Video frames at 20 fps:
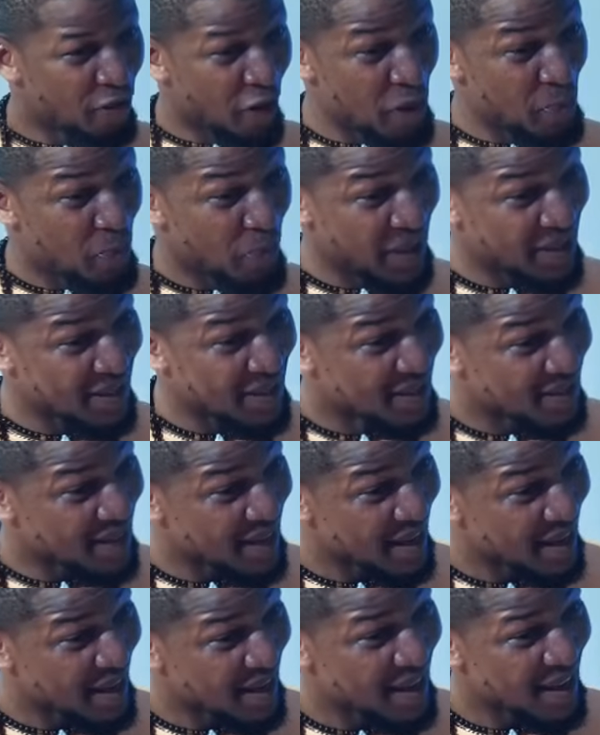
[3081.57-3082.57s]
For the
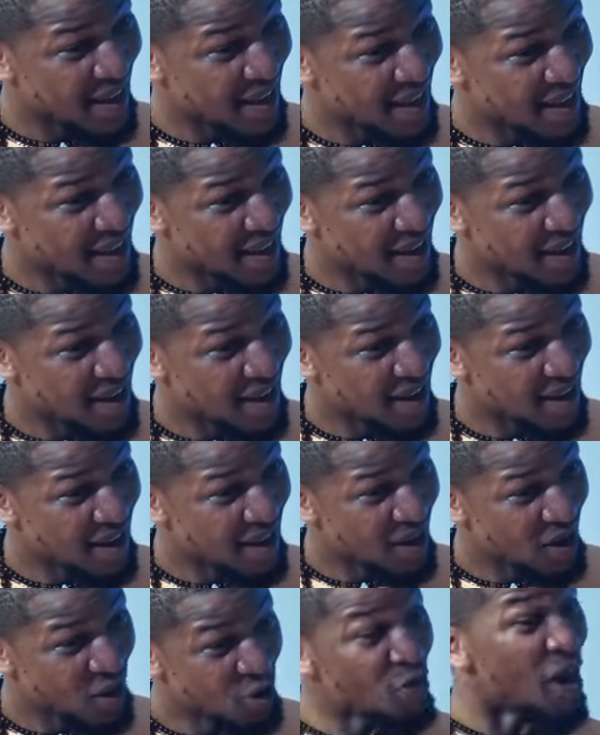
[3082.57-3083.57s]
prince.
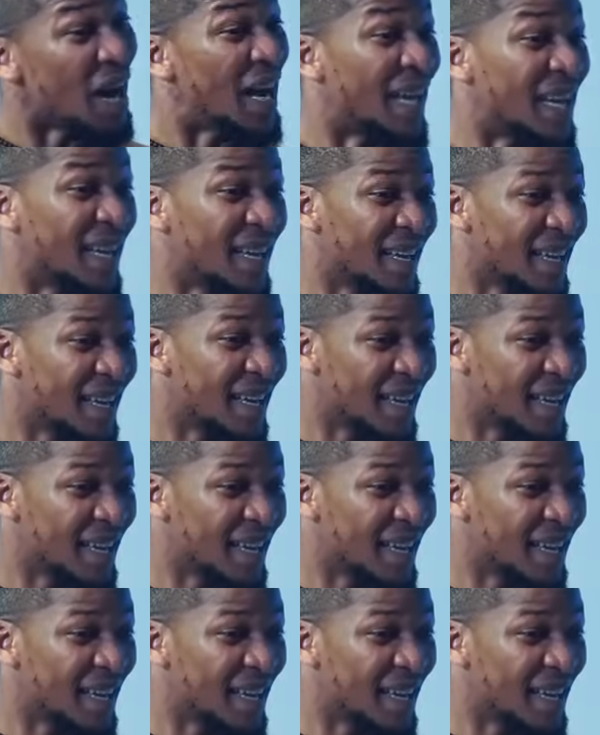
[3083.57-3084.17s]
Really?